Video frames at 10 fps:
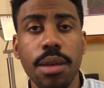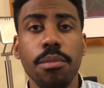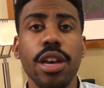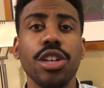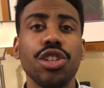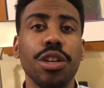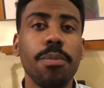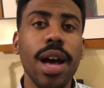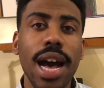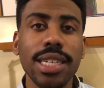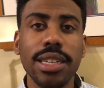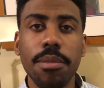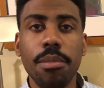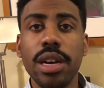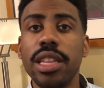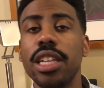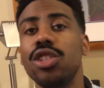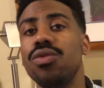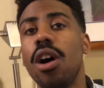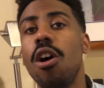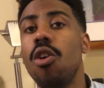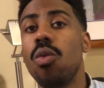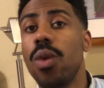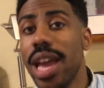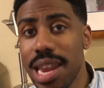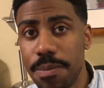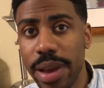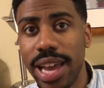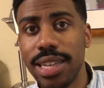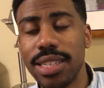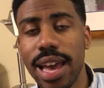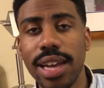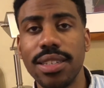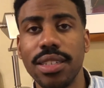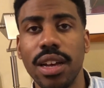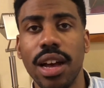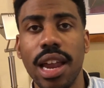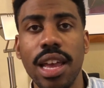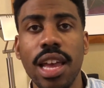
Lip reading: because you're depositing money that you've already paid taxes on